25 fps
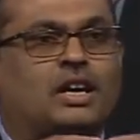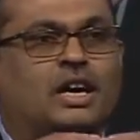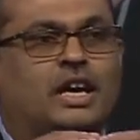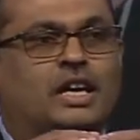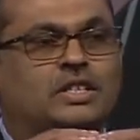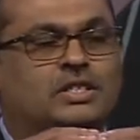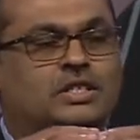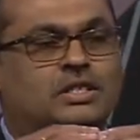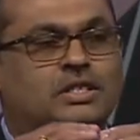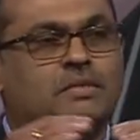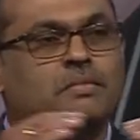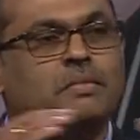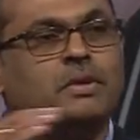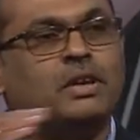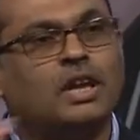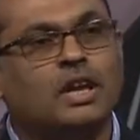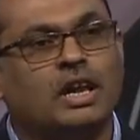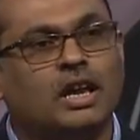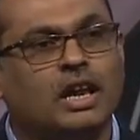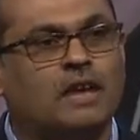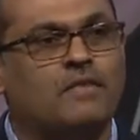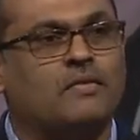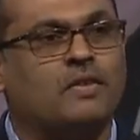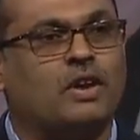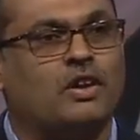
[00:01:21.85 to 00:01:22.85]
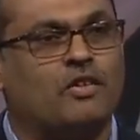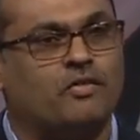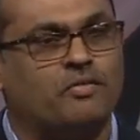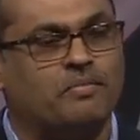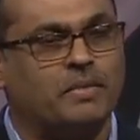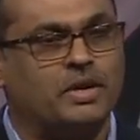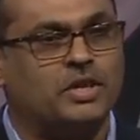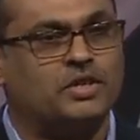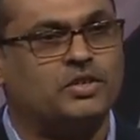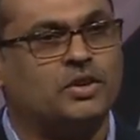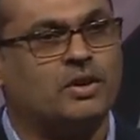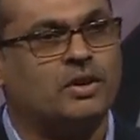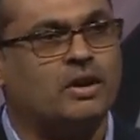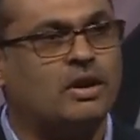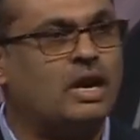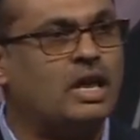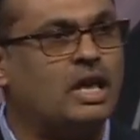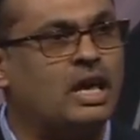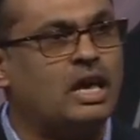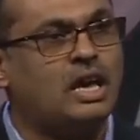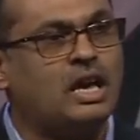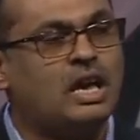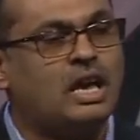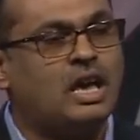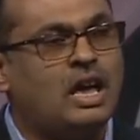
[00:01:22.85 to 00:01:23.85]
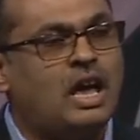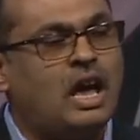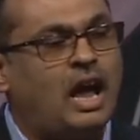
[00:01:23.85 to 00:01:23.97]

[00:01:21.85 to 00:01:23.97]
a similar level of maturity?